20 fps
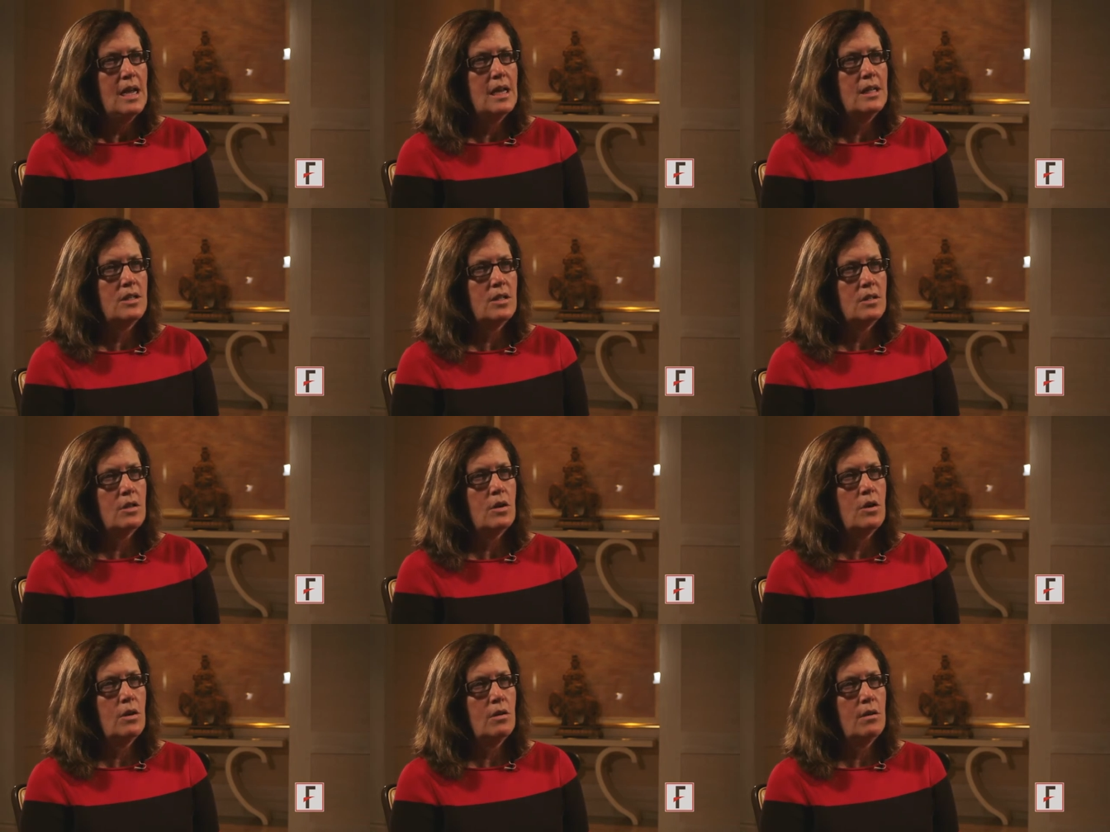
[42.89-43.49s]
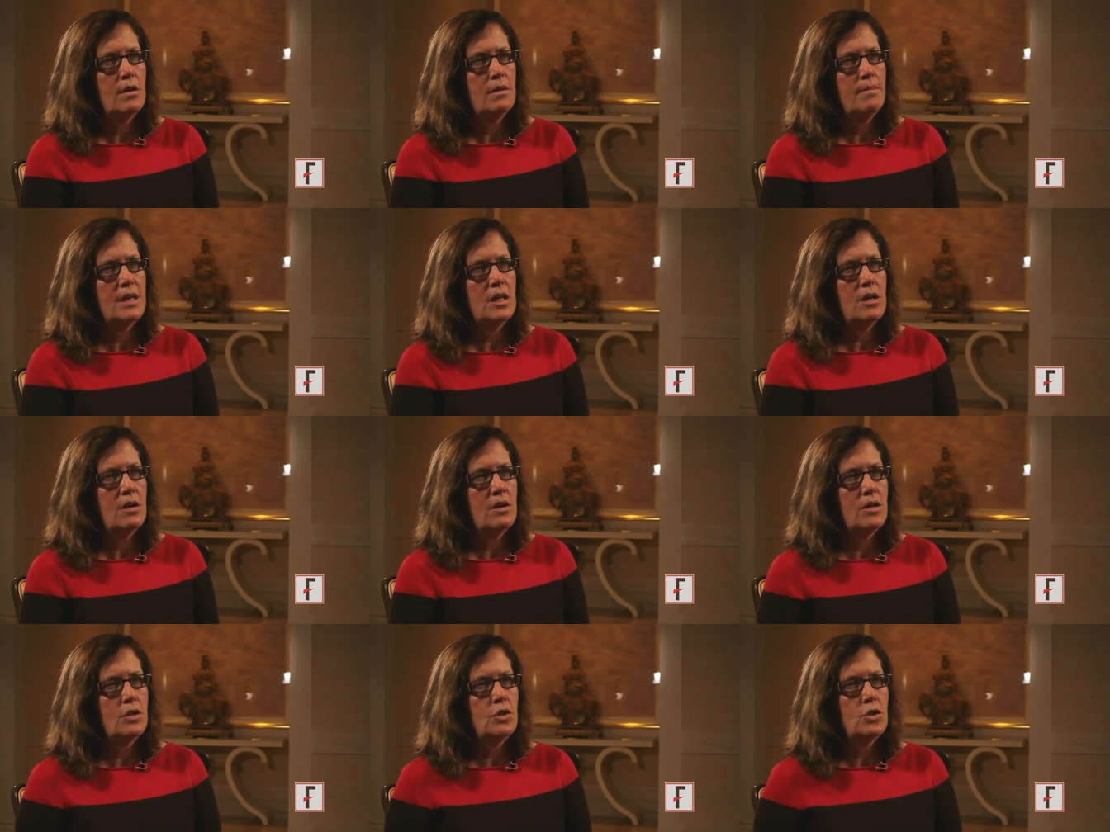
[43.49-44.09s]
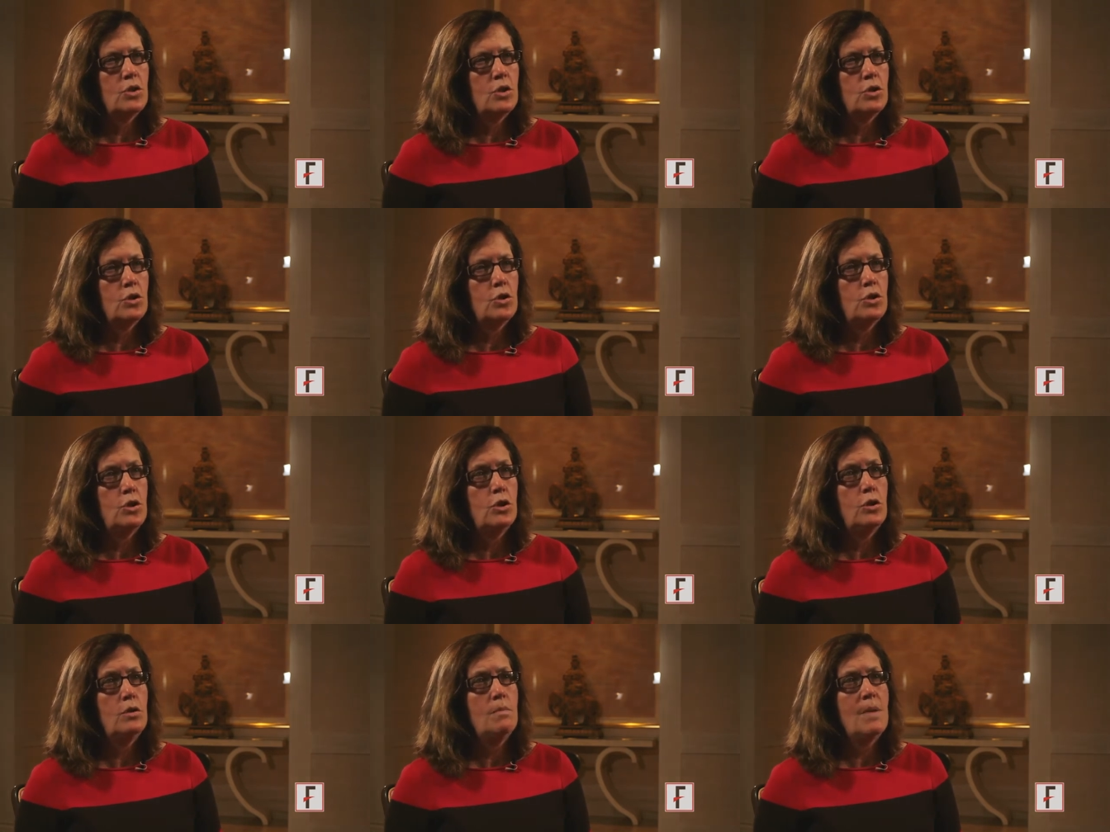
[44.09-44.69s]
It's occurring because there's
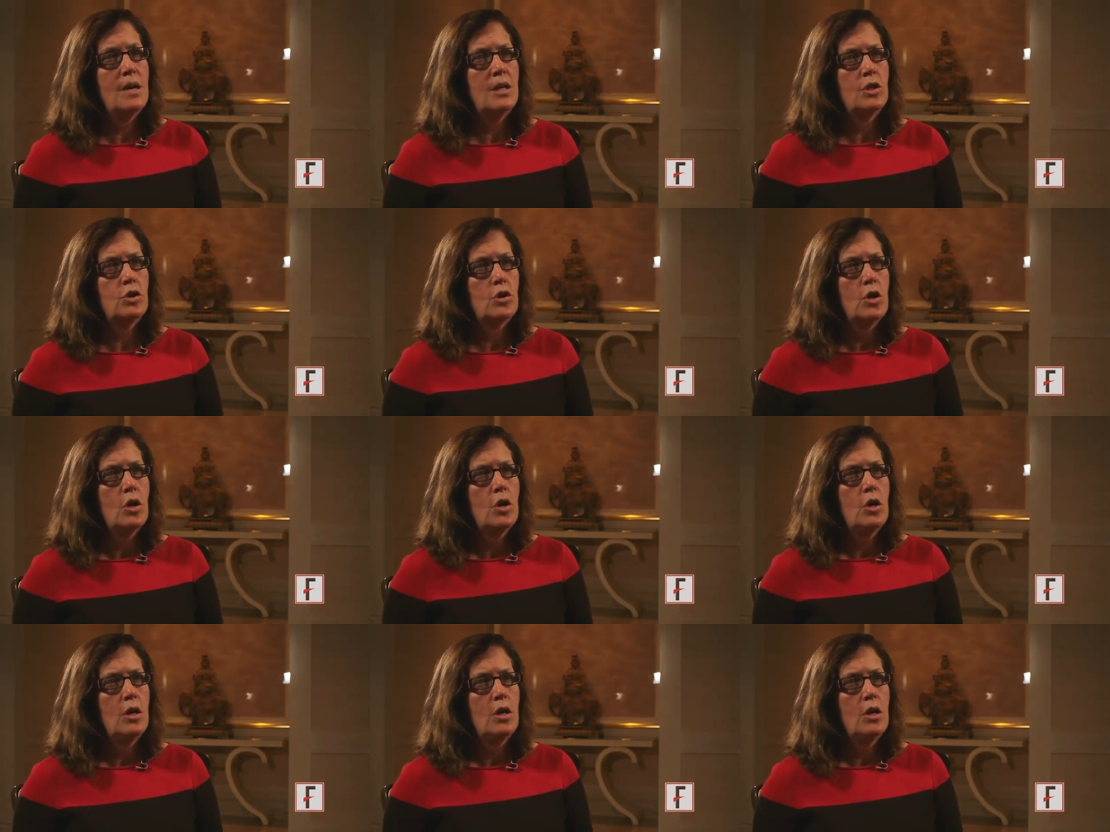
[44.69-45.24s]
too much